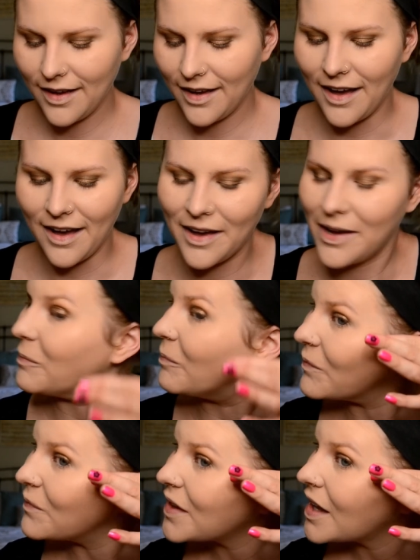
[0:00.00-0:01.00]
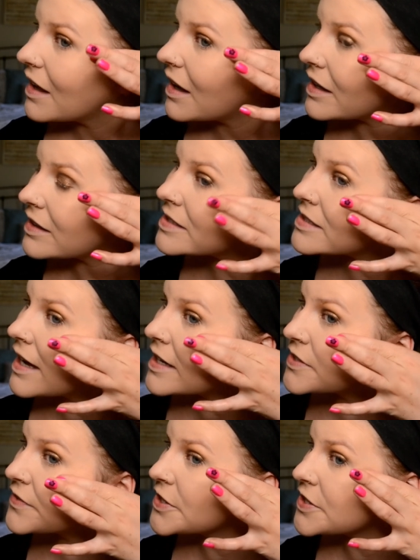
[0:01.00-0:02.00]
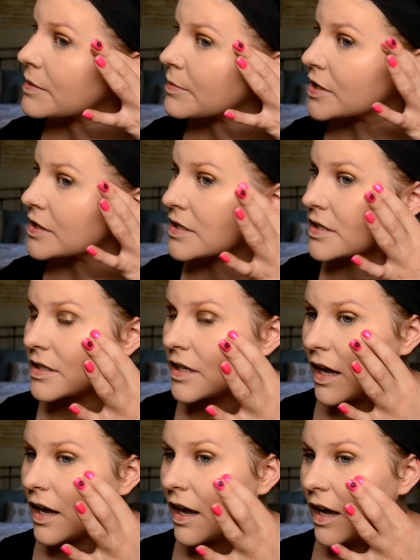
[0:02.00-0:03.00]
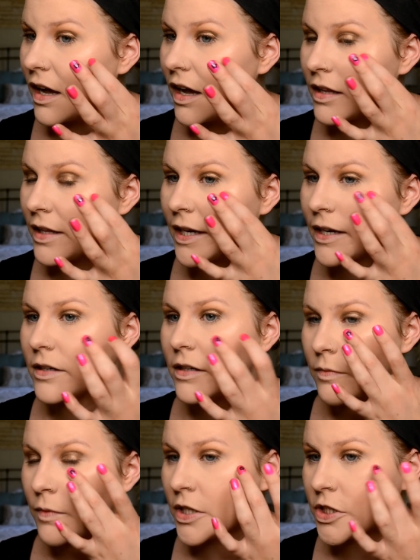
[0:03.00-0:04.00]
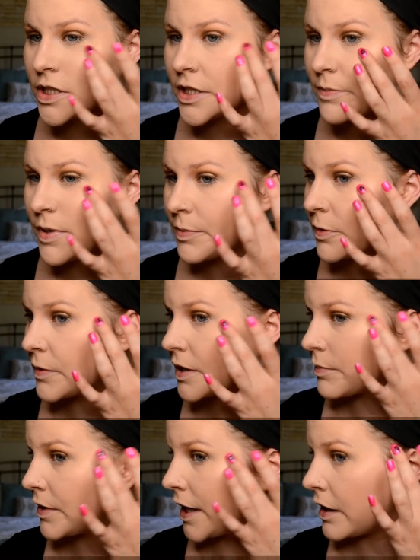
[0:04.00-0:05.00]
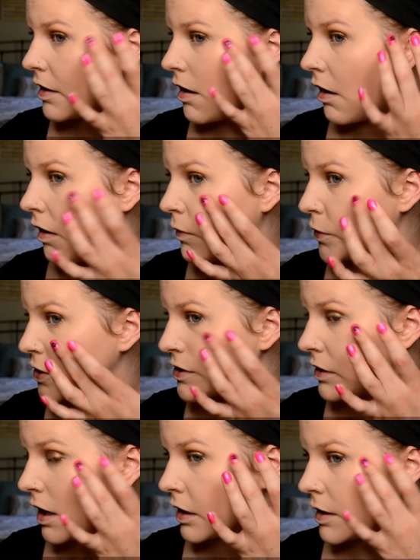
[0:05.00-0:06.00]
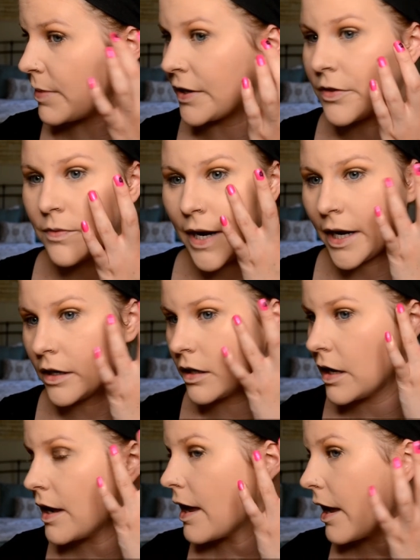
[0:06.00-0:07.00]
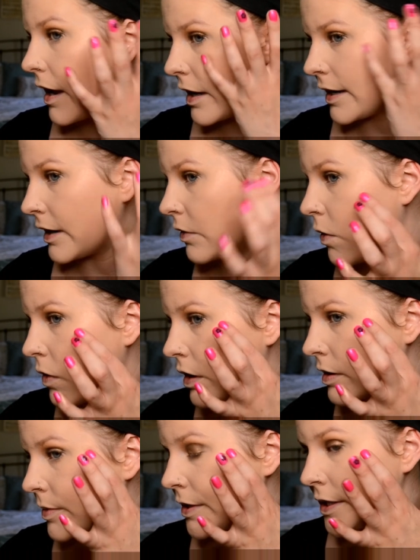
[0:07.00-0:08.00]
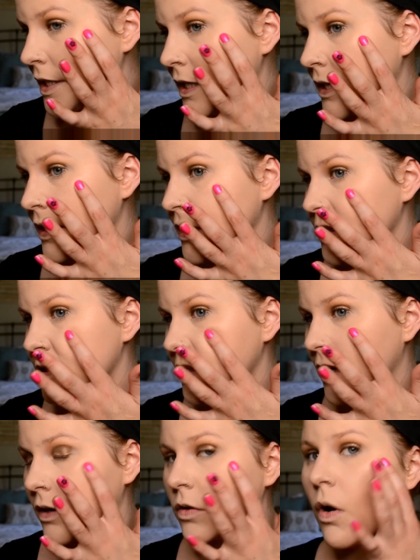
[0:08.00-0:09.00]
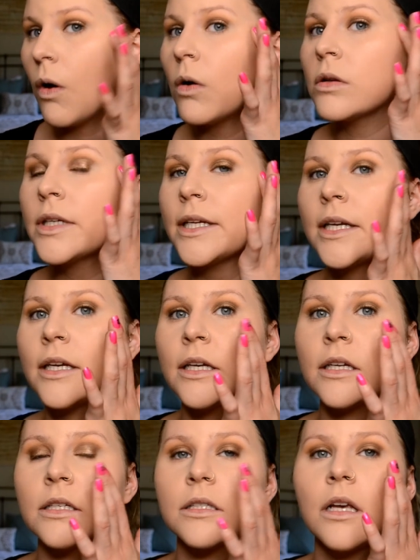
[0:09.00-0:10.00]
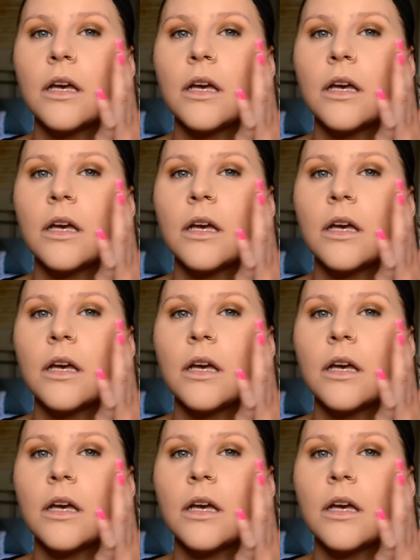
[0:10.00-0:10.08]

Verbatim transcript: Um, and these last few summers, like, Washington people will complain all winter long about the rain and how horrible it is and how cold it is.